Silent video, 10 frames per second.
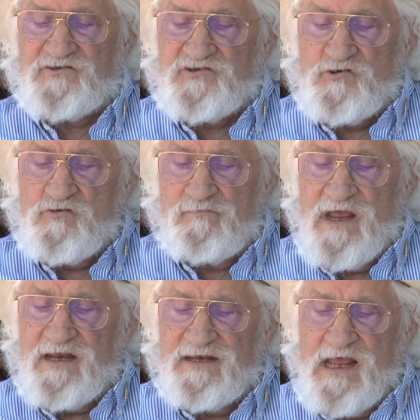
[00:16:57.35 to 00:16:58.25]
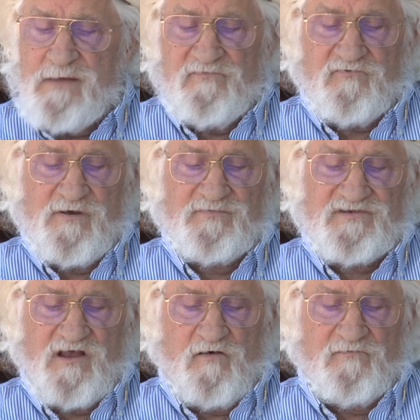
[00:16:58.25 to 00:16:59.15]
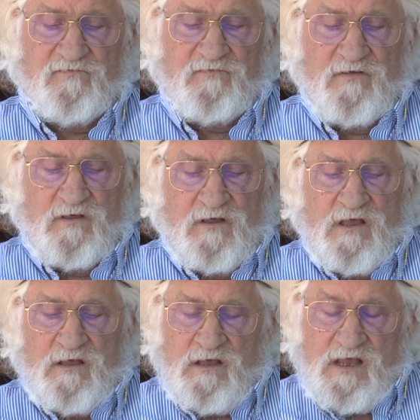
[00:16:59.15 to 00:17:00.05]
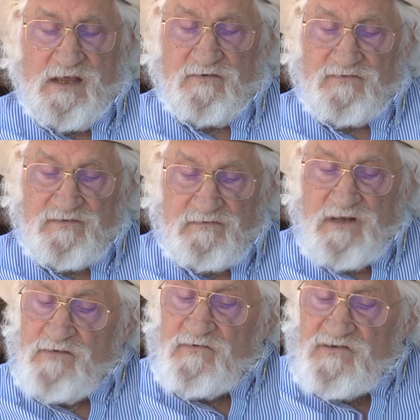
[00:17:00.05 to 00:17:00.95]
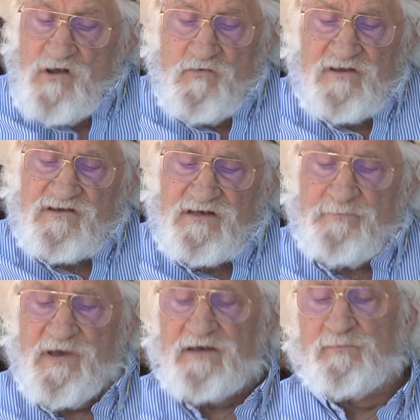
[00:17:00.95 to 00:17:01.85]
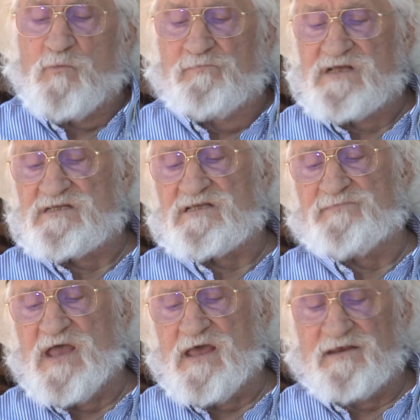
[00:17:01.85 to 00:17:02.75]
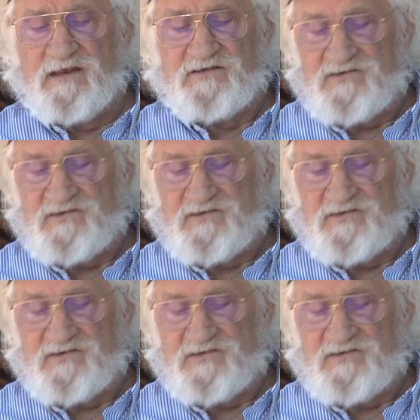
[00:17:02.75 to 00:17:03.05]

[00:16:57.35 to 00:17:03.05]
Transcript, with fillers: and soon made a name for himself. He was known as a dependable businessman and a